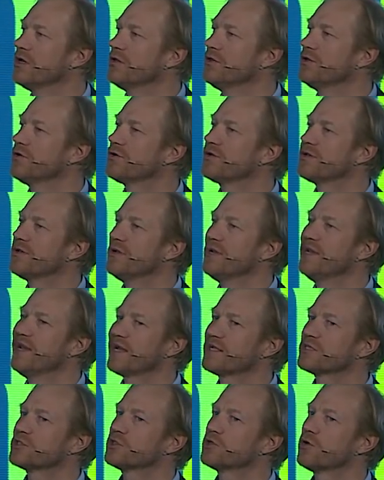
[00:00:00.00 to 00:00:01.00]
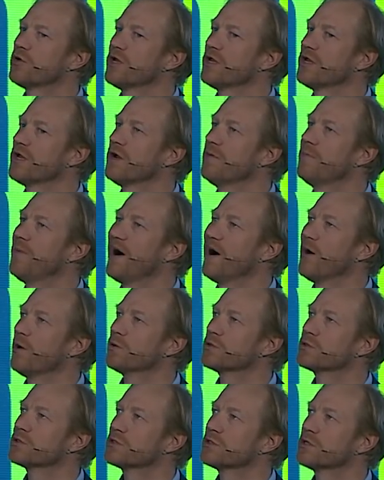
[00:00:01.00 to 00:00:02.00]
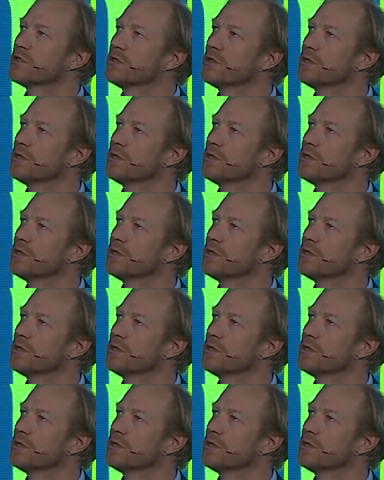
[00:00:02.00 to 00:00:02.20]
you're lecturing about.